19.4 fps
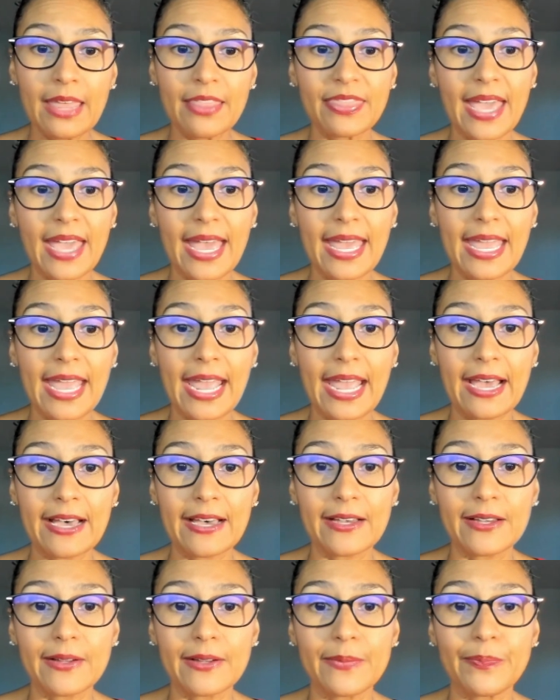
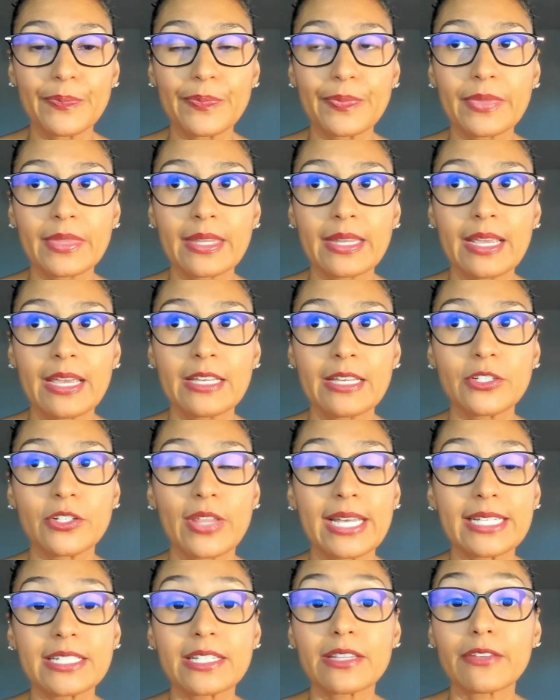So
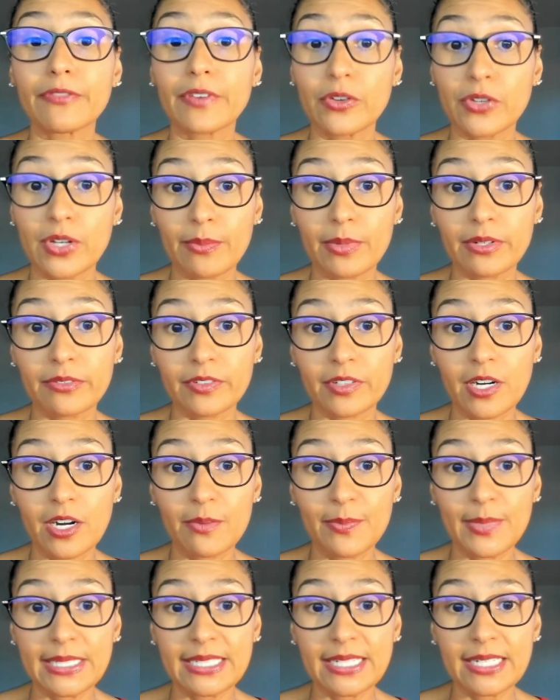that's the phone number for our
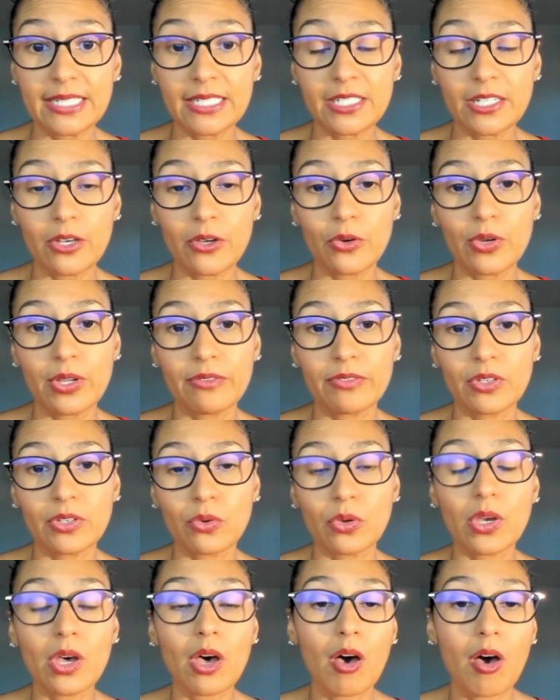business. So if
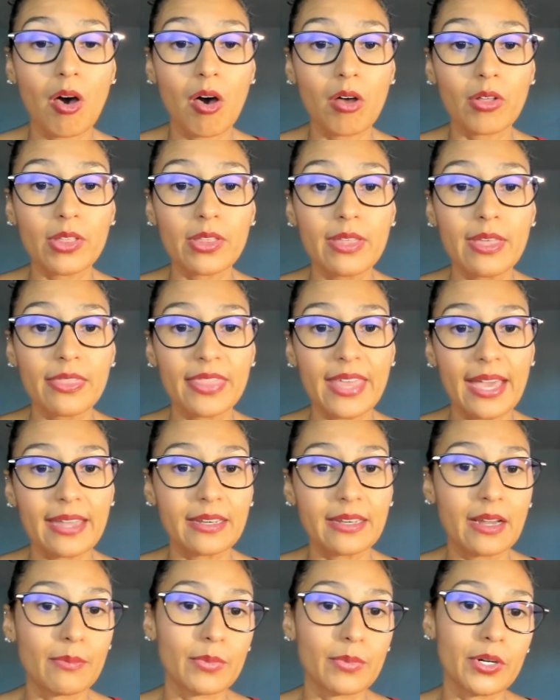you call that
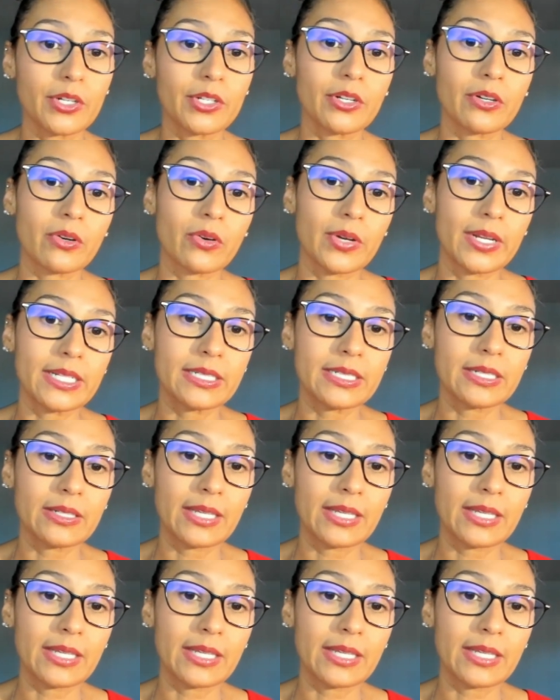number, you're going to